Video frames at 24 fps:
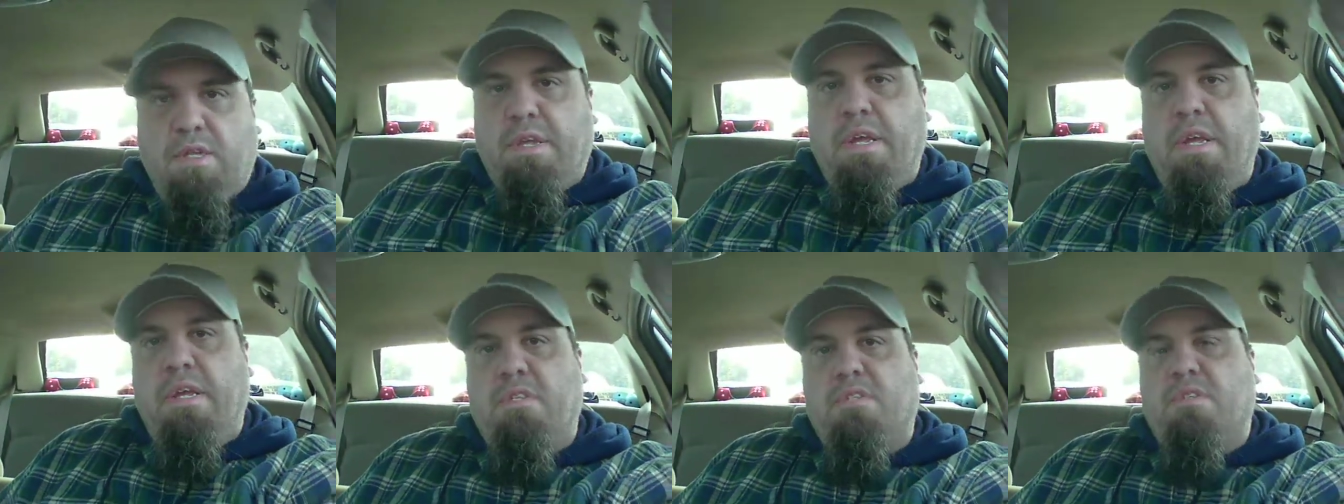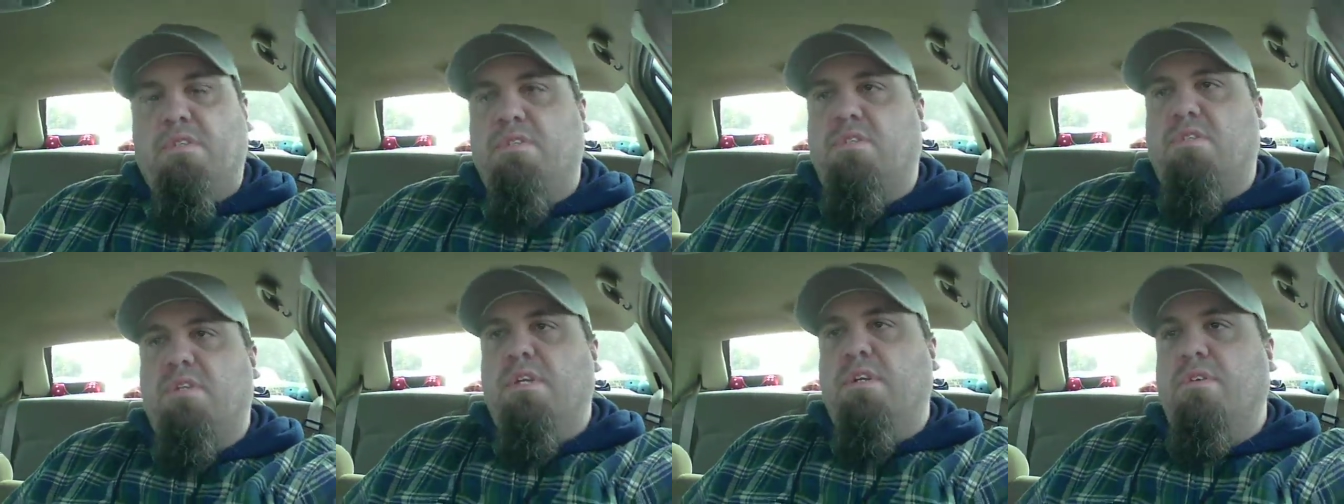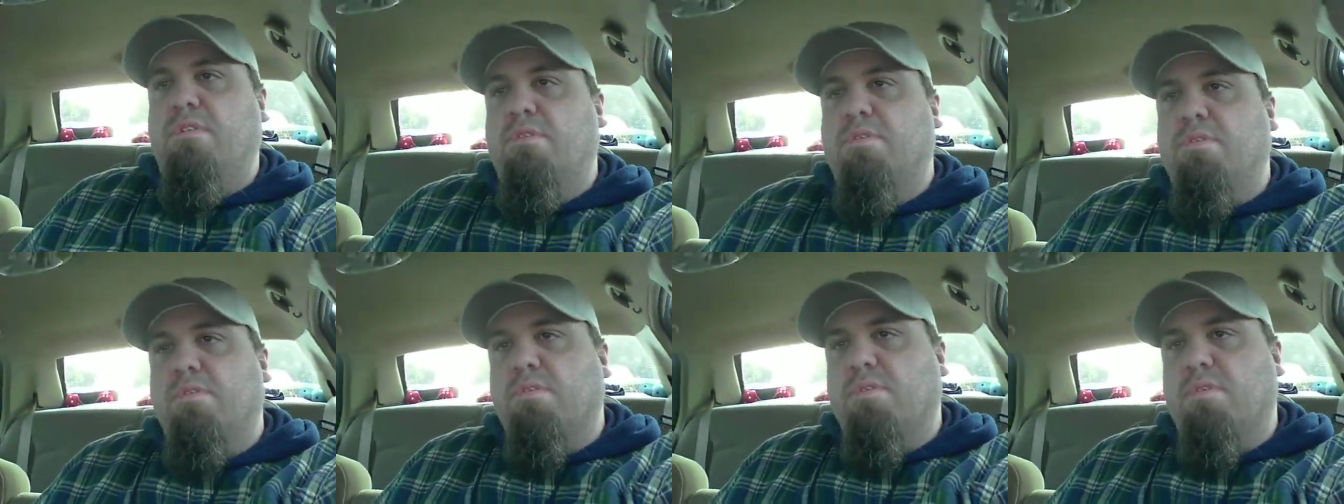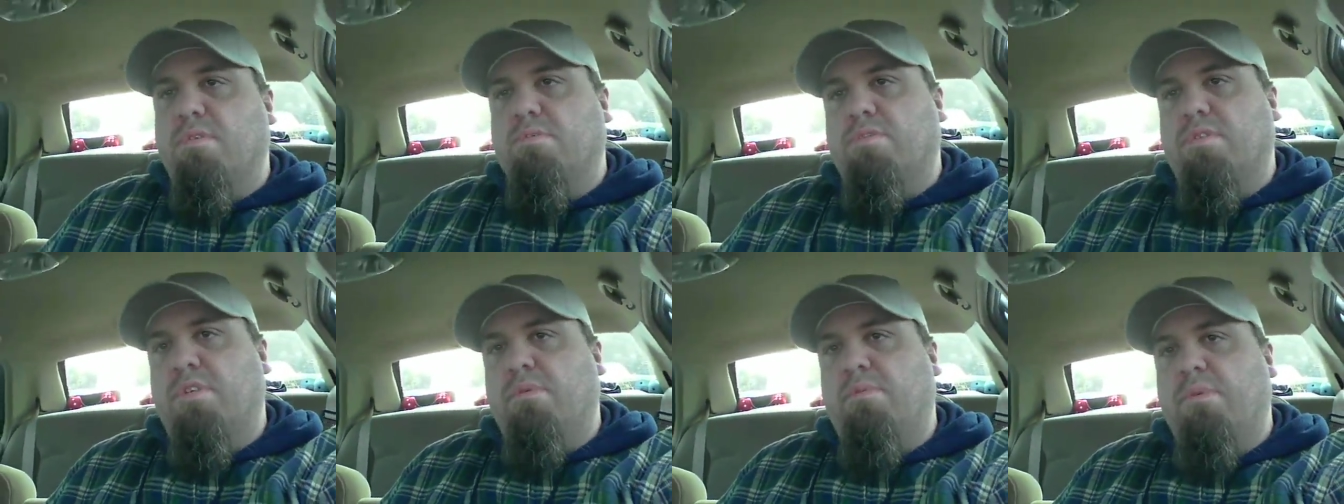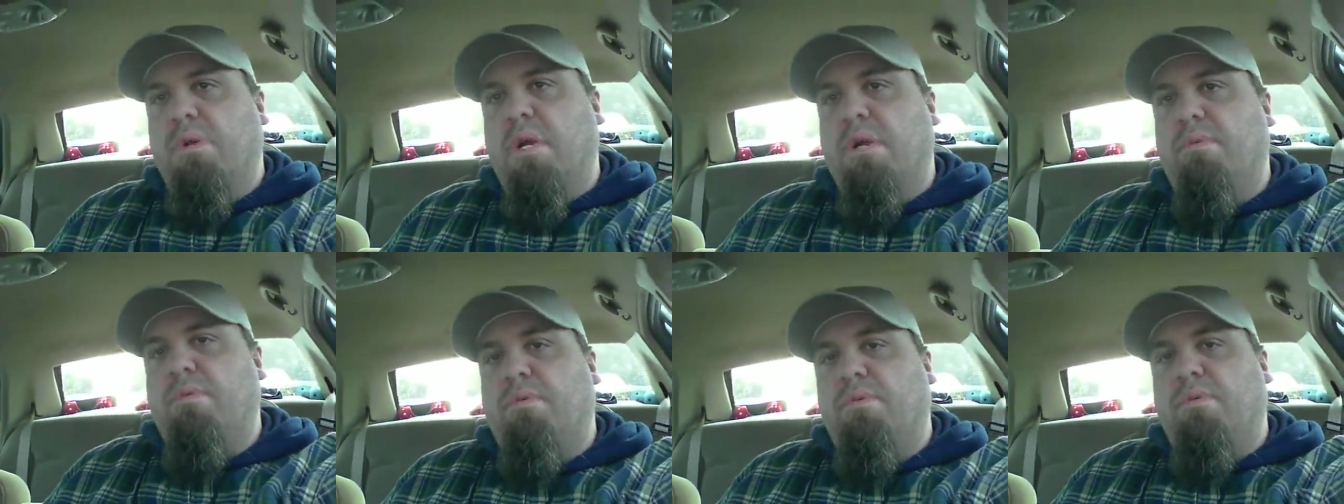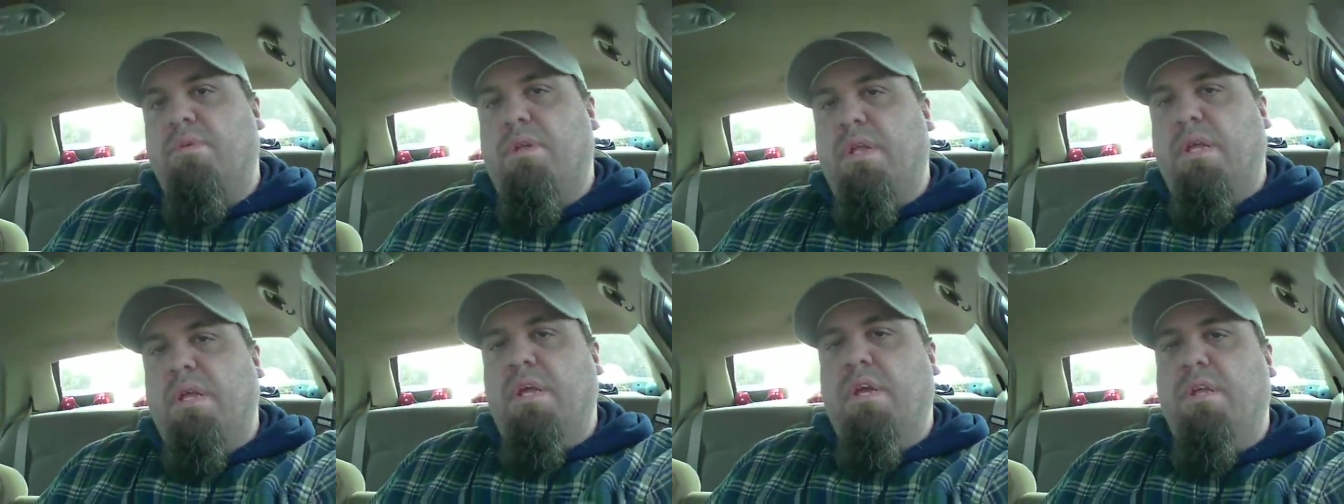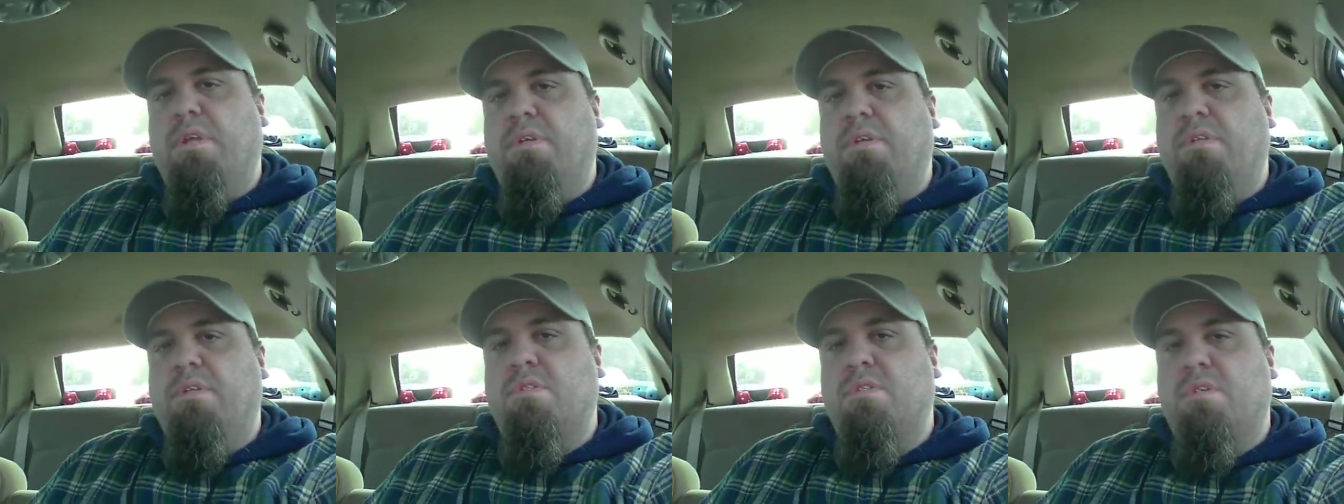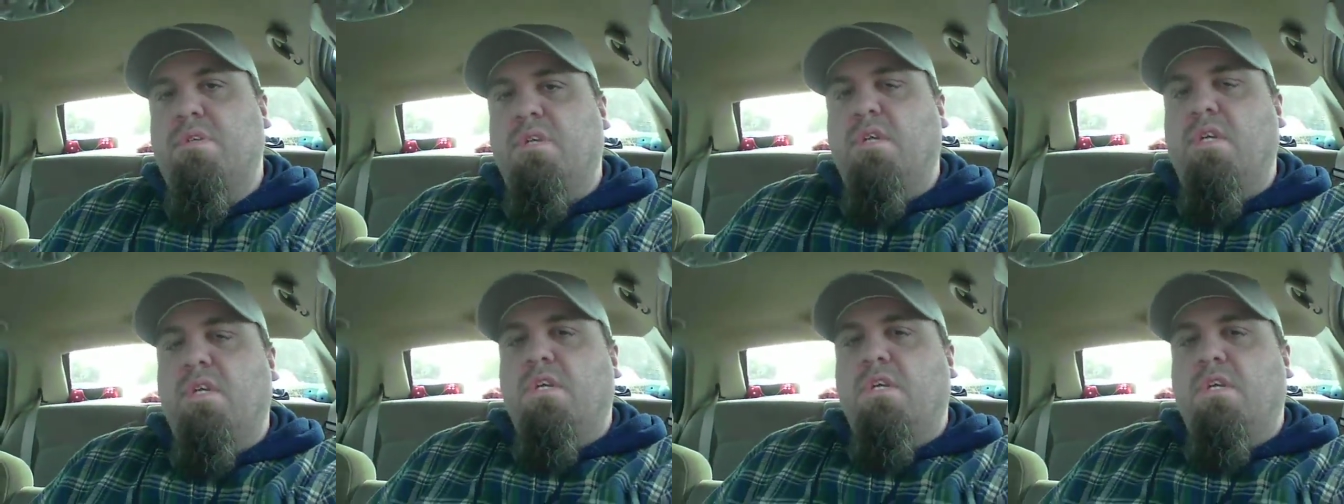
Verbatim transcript: cancer center is over there behind me where Dad is.